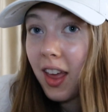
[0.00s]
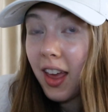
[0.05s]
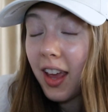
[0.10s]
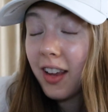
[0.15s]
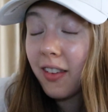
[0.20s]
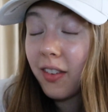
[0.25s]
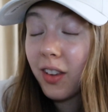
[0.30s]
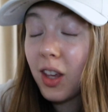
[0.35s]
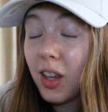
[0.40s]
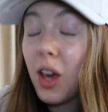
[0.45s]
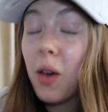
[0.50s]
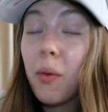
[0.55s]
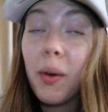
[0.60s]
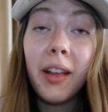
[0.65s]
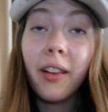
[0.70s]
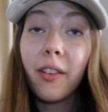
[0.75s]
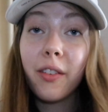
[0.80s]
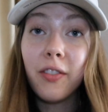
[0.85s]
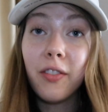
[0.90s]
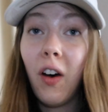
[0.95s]
It's cute,
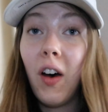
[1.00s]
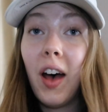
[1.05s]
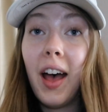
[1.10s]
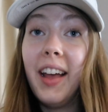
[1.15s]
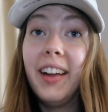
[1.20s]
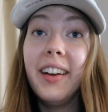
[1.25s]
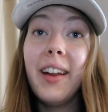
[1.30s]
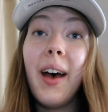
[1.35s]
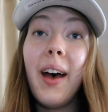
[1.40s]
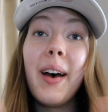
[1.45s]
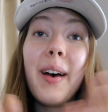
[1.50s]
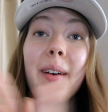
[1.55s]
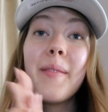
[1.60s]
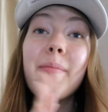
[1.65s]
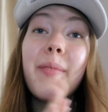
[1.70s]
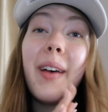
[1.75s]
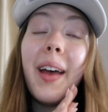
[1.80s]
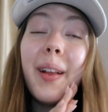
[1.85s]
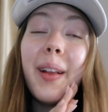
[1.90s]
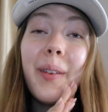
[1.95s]
it's fine. Um,
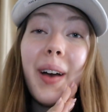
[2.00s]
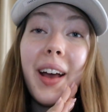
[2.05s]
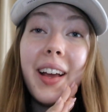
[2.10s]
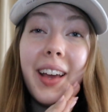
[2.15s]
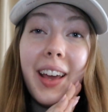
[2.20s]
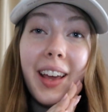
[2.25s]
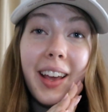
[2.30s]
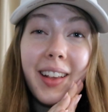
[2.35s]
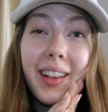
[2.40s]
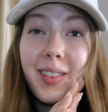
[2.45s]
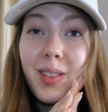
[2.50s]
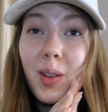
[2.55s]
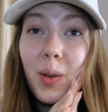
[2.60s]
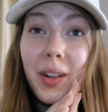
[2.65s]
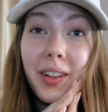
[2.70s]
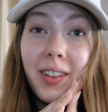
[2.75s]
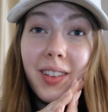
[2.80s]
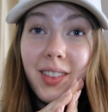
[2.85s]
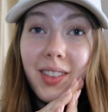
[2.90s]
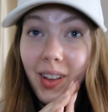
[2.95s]
but anyway, here's an
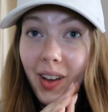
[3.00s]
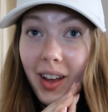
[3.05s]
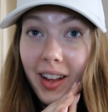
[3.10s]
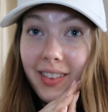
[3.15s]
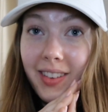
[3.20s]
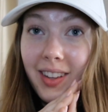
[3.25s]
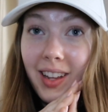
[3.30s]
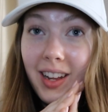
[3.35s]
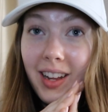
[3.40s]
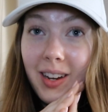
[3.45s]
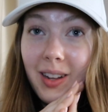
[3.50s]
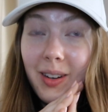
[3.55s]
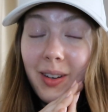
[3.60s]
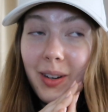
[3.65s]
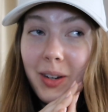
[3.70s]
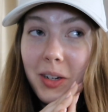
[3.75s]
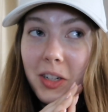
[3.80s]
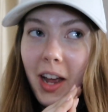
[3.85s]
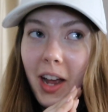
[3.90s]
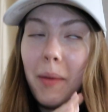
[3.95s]
exciting
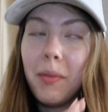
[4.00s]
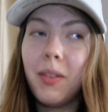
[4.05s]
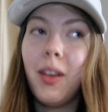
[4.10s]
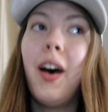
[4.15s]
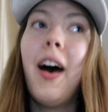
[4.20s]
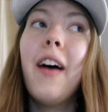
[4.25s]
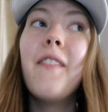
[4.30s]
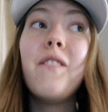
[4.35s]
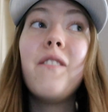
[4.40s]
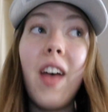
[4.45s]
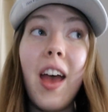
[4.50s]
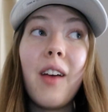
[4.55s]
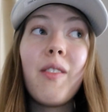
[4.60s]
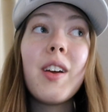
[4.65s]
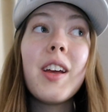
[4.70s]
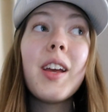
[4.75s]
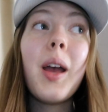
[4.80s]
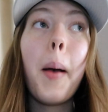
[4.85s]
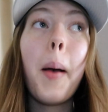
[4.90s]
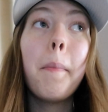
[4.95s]
new chapter. A
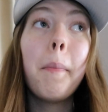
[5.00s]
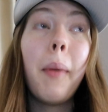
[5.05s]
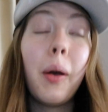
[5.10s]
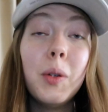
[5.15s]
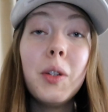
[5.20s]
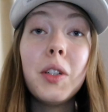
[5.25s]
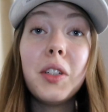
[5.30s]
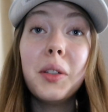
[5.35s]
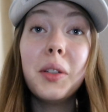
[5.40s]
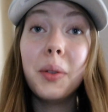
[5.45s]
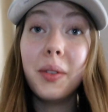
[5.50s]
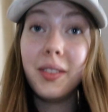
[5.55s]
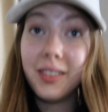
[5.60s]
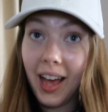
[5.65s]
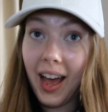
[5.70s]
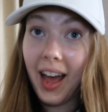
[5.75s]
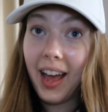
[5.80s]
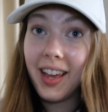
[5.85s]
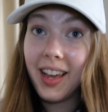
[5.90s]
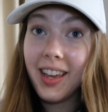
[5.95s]
very emotional
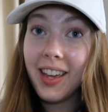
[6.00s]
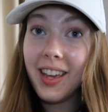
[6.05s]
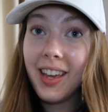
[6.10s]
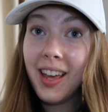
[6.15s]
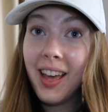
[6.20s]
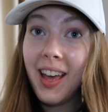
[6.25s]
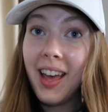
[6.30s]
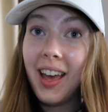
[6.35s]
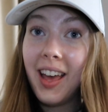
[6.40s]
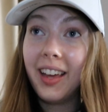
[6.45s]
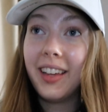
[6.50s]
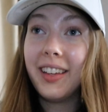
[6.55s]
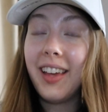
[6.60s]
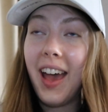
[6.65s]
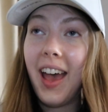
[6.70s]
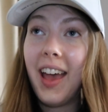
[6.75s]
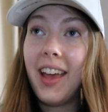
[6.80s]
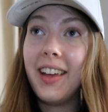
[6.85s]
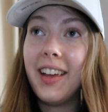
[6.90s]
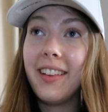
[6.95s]
day.
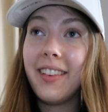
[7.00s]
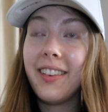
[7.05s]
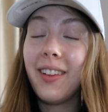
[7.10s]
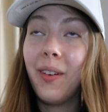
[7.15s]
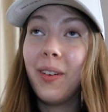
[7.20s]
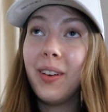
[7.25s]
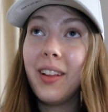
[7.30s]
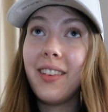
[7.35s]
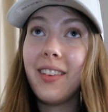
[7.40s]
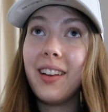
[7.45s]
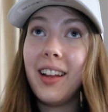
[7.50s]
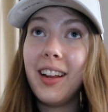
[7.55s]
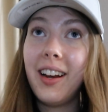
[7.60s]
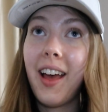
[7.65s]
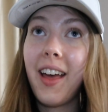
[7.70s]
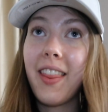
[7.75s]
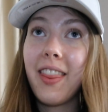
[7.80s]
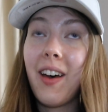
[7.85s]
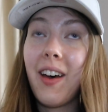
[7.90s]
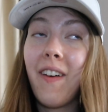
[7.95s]
Yeah, it's honestly
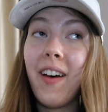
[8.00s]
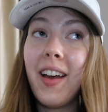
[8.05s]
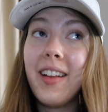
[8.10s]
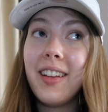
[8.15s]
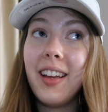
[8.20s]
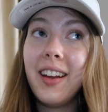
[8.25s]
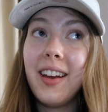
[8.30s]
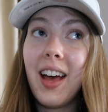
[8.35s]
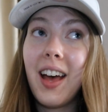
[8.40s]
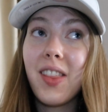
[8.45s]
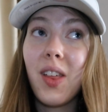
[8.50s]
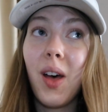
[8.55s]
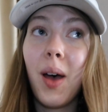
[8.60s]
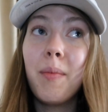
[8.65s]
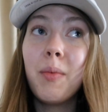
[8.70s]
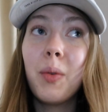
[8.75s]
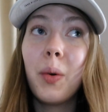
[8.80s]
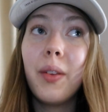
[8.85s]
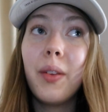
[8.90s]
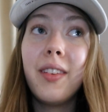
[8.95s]
like the idea now that
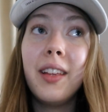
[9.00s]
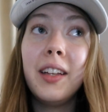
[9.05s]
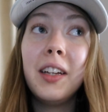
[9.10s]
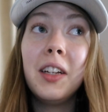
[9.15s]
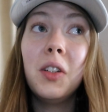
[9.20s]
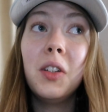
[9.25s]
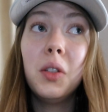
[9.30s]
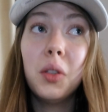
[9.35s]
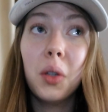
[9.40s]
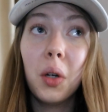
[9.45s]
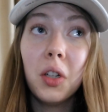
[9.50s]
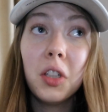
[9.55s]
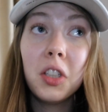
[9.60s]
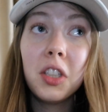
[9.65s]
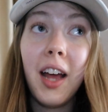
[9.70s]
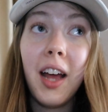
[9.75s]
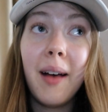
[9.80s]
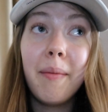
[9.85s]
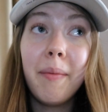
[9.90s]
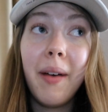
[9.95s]
I'm not seeing Josh
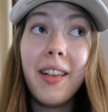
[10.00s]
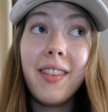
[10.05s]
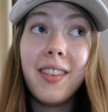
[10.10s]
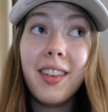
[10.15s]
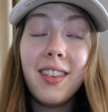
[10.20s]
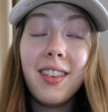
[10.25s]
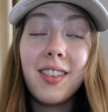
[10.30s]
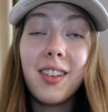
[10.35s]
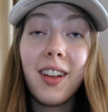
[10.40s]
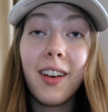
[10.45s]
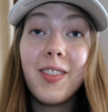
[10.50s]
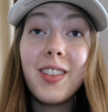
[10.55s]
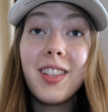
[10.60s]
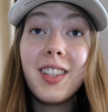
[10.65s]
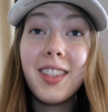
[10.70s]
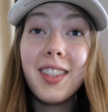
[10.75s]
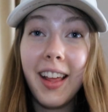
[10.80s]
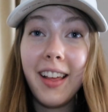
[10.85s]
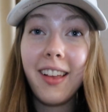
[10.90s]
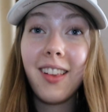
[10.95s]
and my sister for
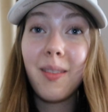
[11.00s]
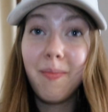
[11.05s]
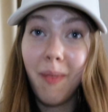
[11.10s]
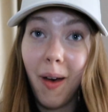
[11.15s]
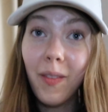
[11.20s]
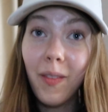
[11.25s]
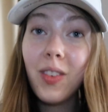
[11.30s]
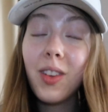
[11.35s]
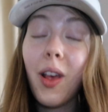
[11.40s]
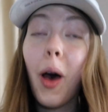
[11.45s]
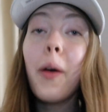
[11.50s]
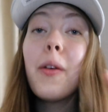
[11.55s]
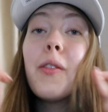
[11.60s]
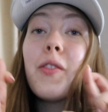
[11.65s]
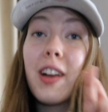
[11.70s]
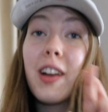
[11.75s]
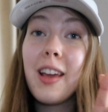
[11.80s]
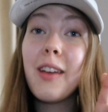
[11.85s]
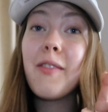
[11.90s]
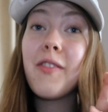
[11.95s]
six months.
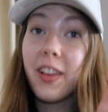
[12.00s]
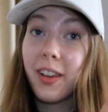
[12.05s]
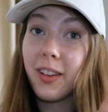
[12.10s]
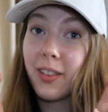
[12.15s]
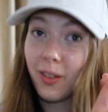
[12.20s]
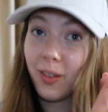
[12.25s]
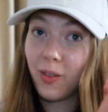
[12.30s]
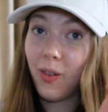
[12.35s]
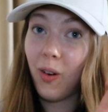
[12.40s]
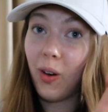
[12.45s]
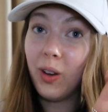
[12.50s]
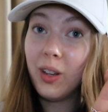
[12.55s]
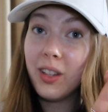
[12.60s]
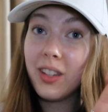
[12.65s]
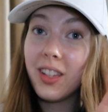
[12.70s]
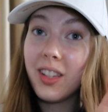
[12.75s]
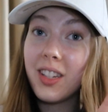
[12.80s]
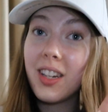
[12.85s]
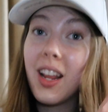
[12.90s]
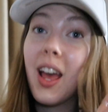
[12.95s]
Hopefully, fingers
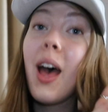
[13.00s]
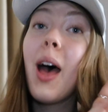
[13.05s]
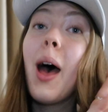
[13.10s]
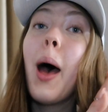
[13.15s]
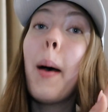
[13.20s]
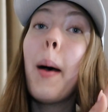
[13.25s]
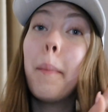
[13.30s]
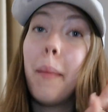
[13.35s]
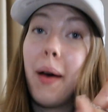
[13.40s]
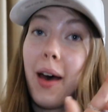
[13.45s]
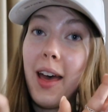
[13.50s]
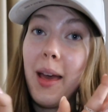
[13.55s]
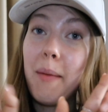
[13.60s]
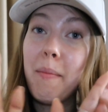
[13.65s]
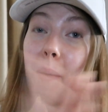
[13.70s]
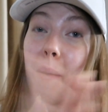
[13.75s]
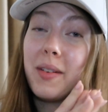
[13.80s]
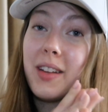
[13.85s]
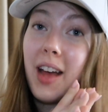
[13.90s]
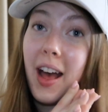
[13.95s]
crossed, my
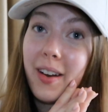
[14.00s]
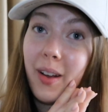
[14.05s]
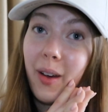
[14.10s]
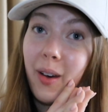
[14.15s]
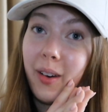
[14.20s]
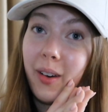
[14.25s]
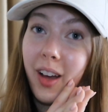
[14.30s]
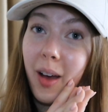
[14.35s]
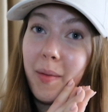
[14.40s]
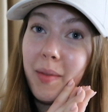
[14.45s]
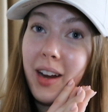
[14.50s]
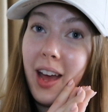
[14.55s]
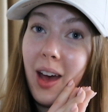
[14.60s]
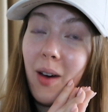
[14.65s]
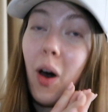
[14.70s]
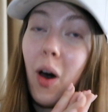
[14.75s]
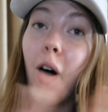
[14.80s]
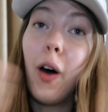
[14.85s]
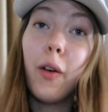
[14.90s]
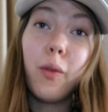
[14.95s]
mum and dad are coming
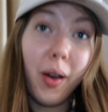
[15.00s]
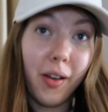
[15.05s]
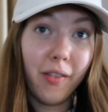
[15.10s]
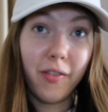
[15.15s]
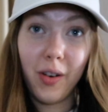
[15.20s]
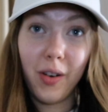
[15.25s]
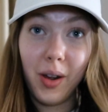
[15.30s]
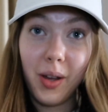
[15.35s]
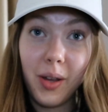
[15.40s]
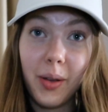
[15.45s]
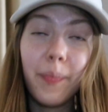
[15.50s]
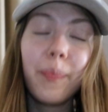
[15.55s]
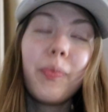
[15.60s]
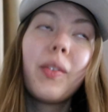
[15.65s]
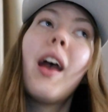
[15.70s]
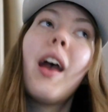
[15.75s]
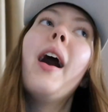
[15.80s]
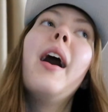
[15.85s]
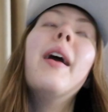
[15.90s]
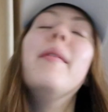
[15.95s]
out halfway through
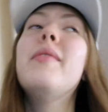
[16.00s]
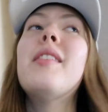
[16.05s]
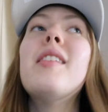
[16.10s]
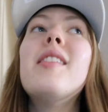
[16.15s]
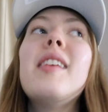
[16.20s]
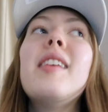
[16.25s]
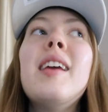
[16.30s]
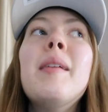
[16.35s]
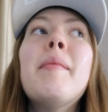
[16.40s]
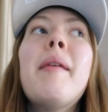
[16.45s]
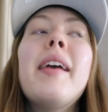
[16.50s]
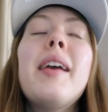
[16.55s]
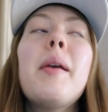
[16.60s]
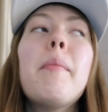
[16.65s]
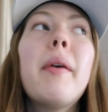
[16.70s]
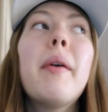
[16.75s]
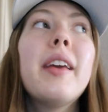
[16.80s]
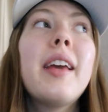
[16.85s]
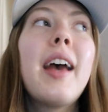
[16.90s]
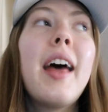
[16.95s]
um, to see me.
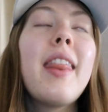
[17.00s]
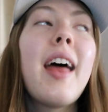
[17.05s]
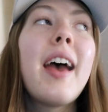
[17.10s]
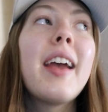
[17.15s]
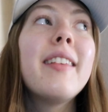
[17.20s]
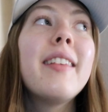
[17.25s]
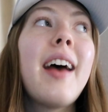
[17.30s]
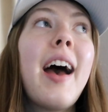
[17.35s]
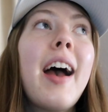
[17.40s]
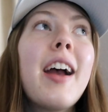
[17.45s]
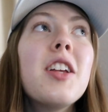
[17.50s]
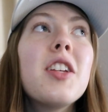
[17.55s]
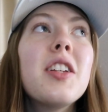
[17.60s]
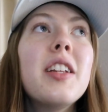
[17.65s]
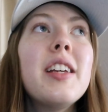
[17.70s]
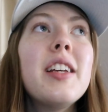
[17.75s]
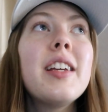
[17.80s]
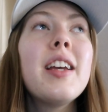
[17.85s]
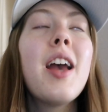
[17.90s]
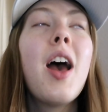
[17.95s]
But yeah, that is
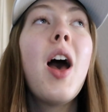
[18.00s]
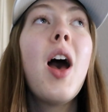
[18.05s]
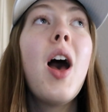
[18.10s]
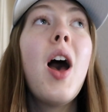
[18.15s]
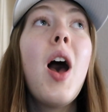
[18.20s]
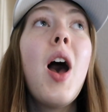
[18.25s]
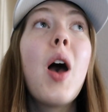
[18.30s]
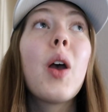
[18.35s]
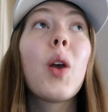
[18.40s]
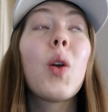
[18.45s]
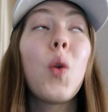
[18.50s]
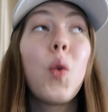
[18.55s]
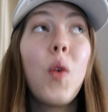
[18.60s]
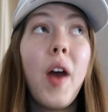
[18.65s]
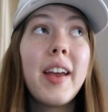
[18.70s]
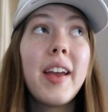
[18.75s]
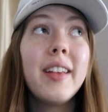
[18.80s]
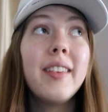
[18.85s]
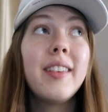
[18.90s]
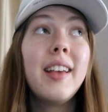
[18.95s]
actually
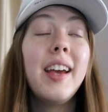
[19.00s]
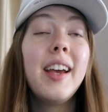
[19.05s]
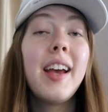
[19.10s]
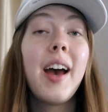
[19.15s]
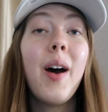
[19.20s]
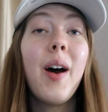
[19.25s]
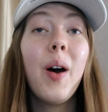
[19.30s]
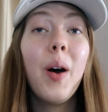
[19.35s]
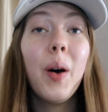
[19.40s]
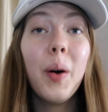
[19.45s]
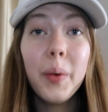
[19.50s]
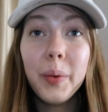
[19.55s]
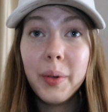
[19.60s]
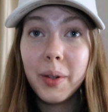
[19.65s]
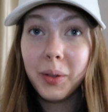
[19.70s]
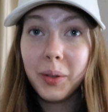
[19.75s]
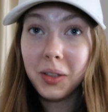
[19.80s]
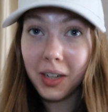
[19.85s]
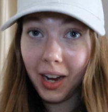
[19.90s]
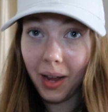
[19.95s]
crazy, a whole
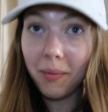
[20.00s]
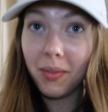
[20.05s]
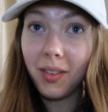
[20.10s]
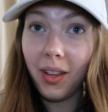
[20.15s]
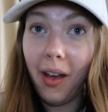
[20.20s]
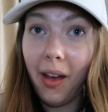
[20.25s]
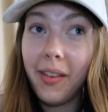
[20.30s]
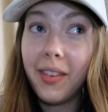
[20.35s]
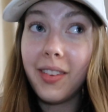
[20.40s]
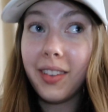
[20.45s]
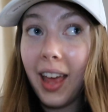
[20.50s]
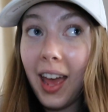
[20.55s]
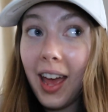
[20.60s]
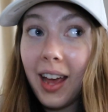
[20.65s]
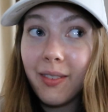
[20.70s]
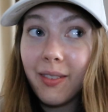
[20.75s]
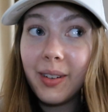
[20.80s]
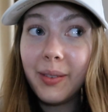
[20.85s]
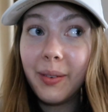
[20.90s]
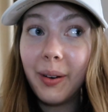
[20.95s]
new chapter, a
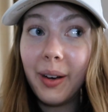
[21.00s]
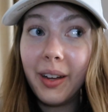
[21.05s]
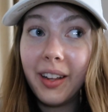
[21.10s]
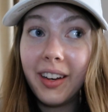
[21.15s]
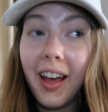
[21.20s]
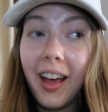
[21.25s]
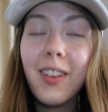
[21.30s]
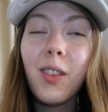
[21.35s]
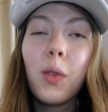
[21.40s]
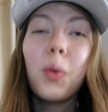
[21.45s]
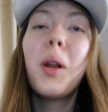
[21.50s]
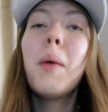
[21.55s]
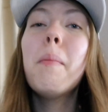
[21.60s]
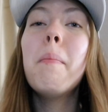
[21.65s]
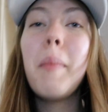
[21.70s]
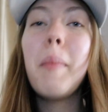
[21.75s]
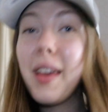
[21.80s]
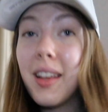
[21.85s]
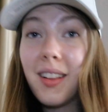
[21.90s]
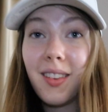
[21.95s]
scary one. I just want to
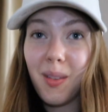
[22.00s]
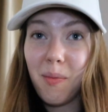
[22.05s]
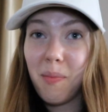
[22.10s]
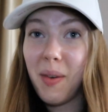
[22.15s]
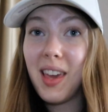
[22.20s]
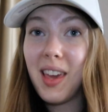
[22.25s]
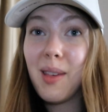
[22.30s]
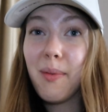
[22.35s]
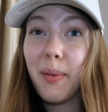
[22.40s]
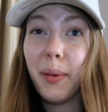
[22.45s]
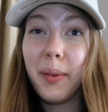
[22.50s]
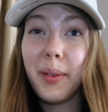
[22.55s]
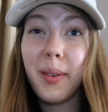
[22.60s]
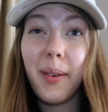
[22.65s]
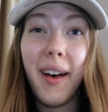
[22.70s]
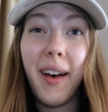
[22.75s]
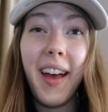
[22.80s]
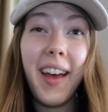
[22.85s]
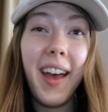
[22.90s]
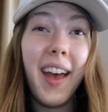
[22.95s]
meet some people so
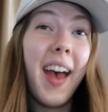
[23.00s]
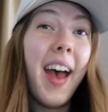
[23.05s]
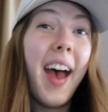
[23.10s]
I